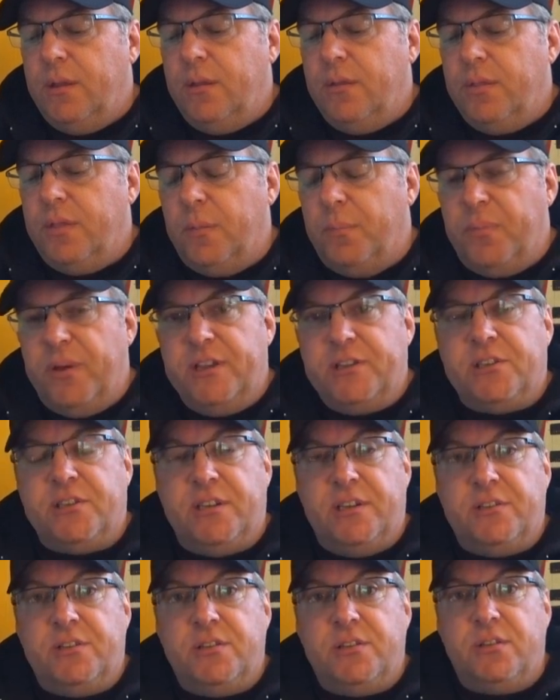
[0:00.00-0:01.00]
The
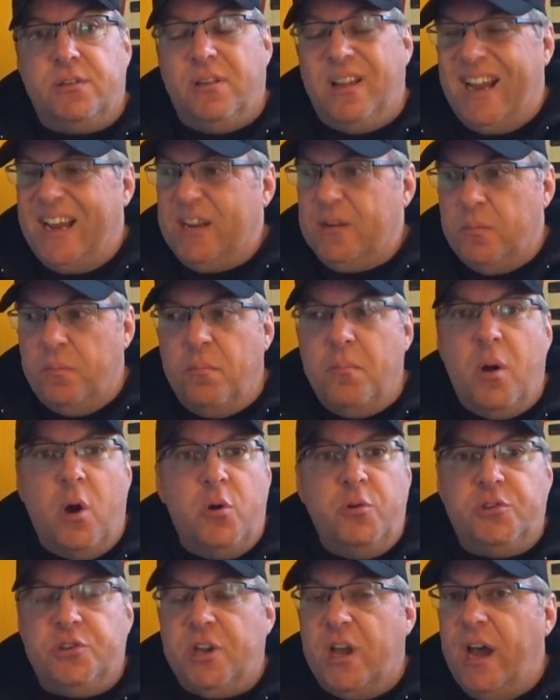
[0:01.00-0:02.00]
pistons, like
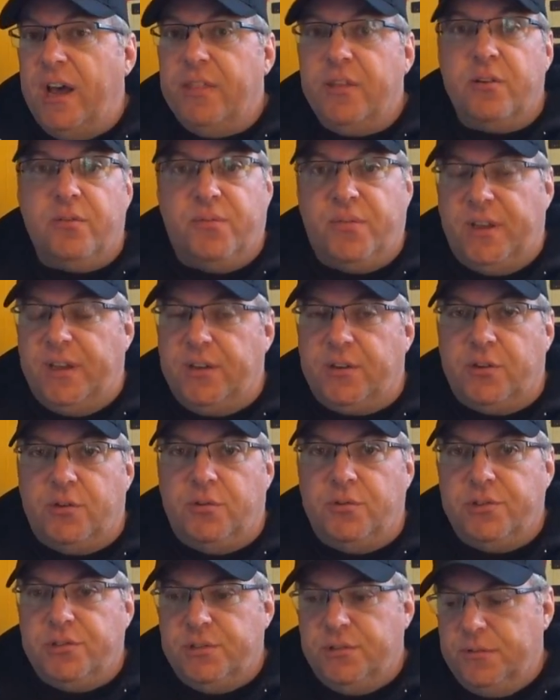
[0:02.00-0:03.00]
most other
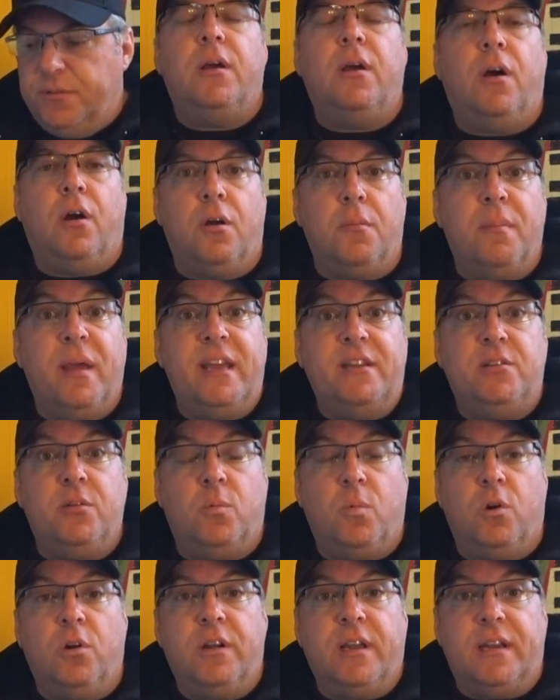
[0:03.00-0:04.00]
vehicles, are made to
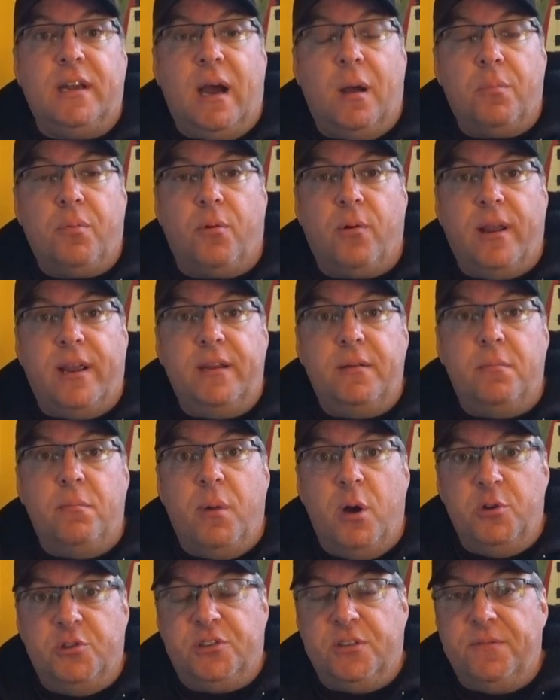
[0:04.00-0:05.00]
work and operate
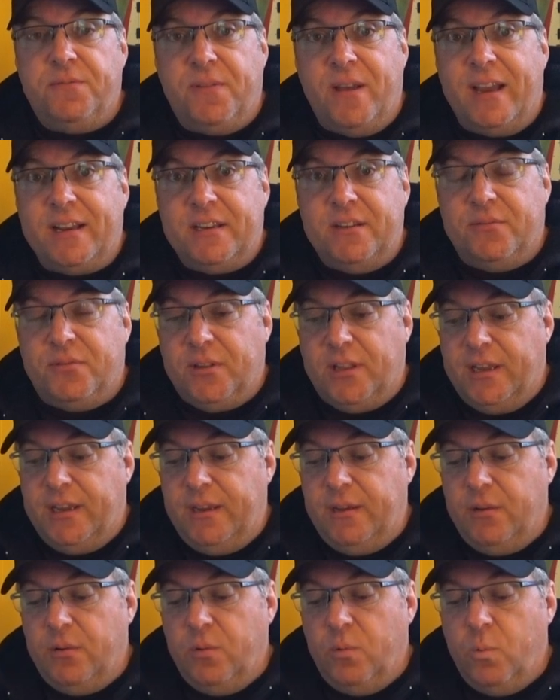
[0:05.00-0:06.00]
most
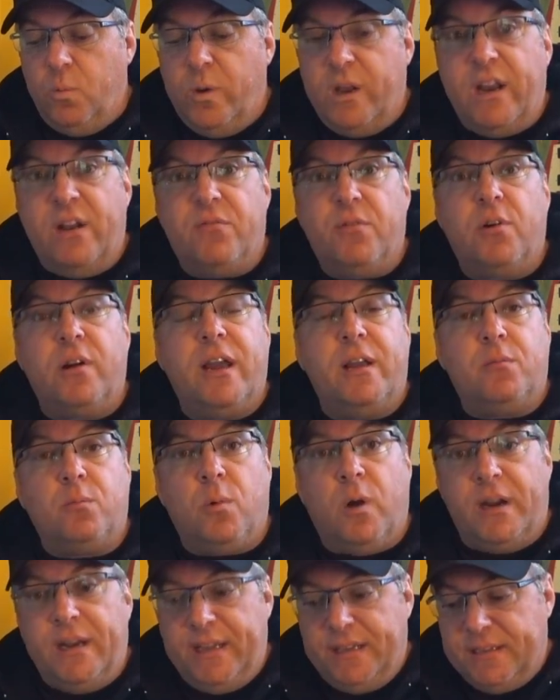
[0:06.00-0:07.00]
effectively whenever at
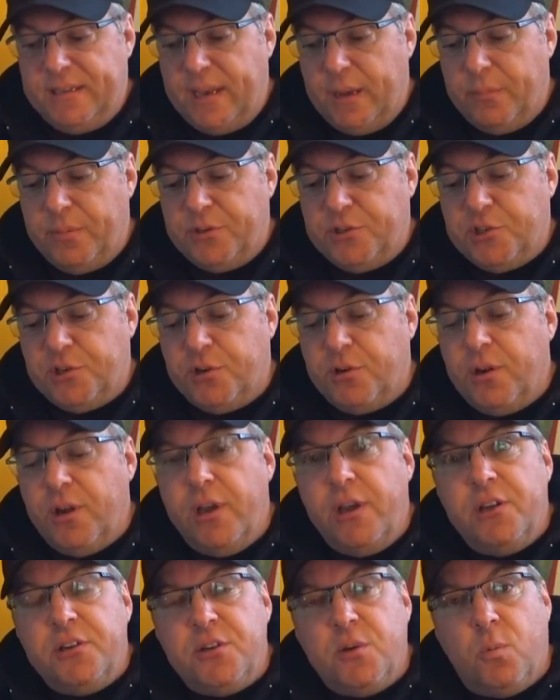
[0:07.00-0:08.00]
running temperature
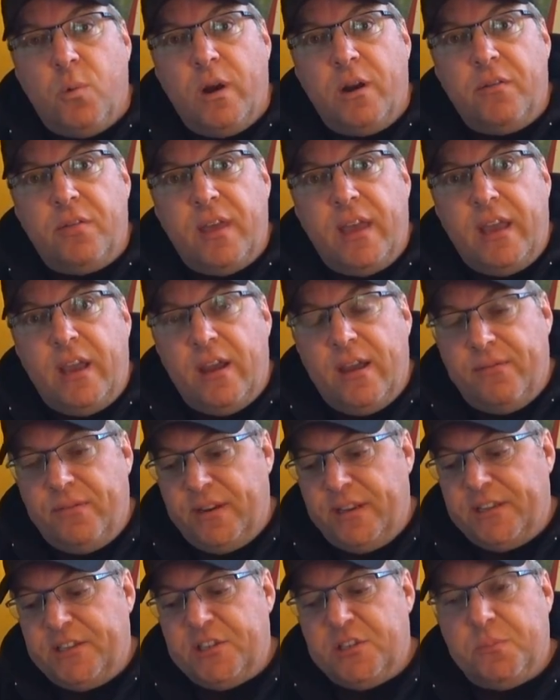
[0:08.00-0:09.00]
to where they have
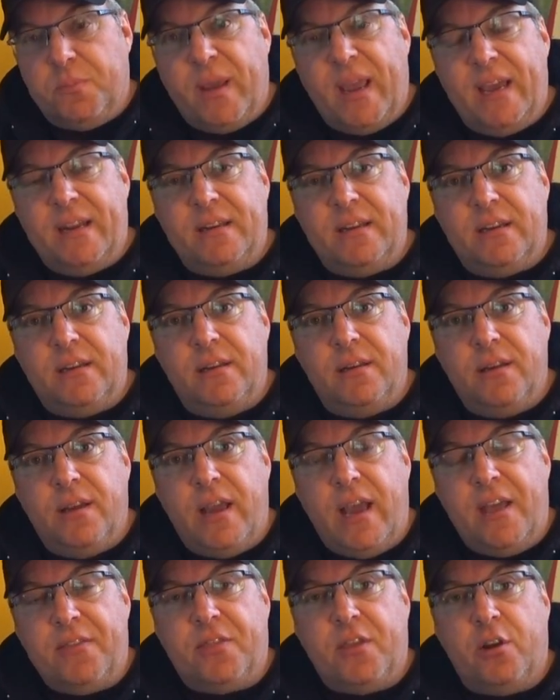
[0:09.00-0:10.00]
expanded
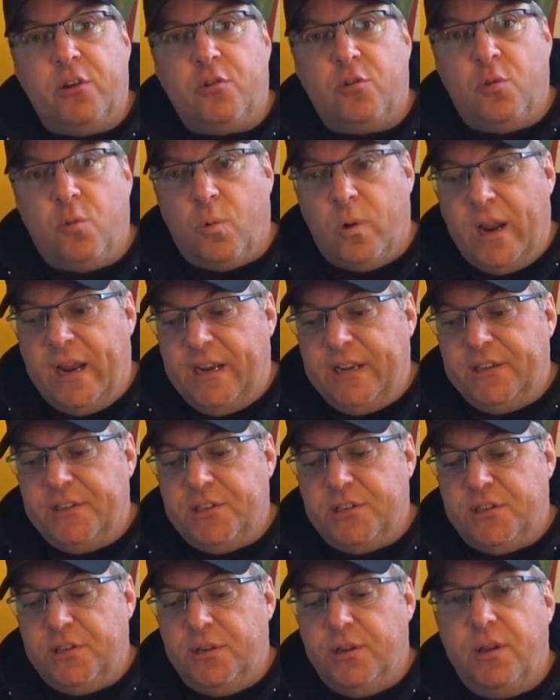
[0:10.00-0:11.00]
at their
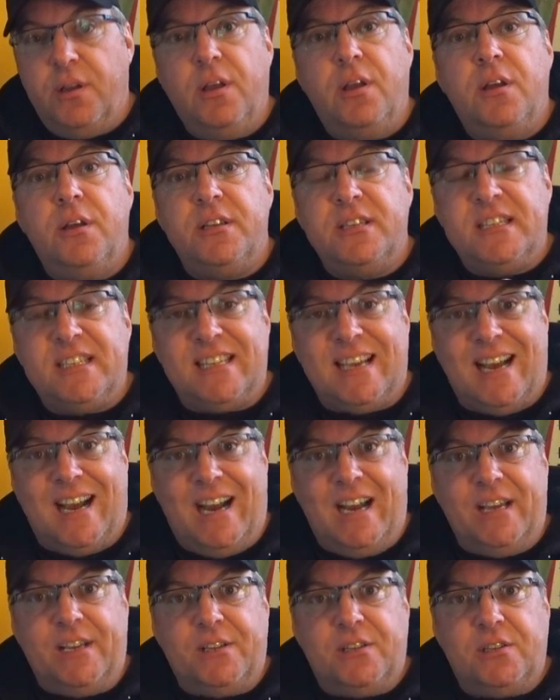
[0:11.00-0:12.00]
greatest
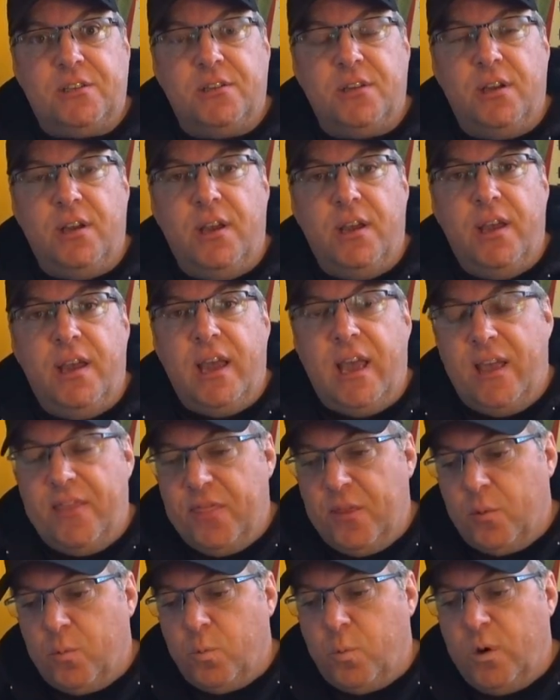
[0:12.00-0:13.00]
size.
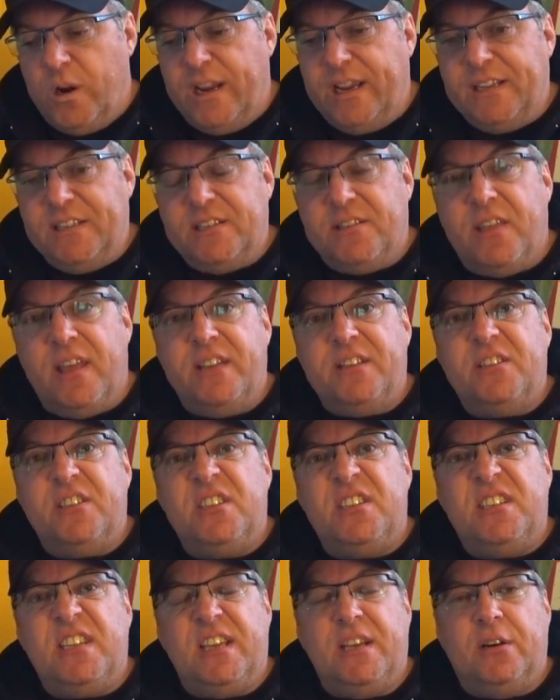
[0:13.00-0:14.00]
And the rings then
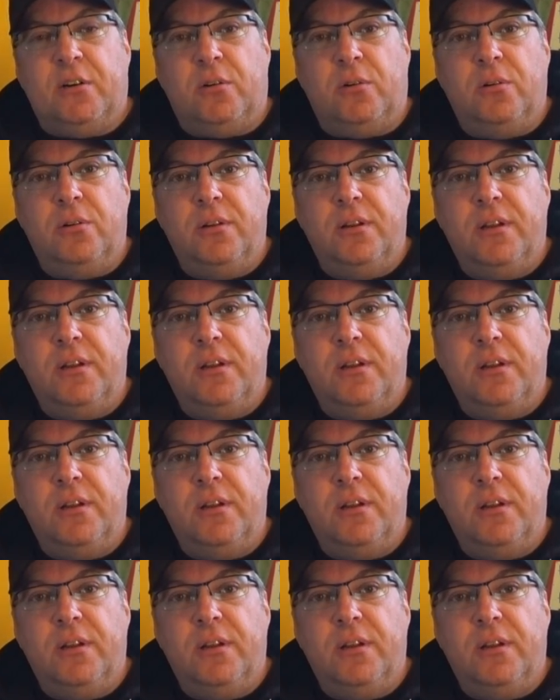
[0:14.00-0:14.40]
seal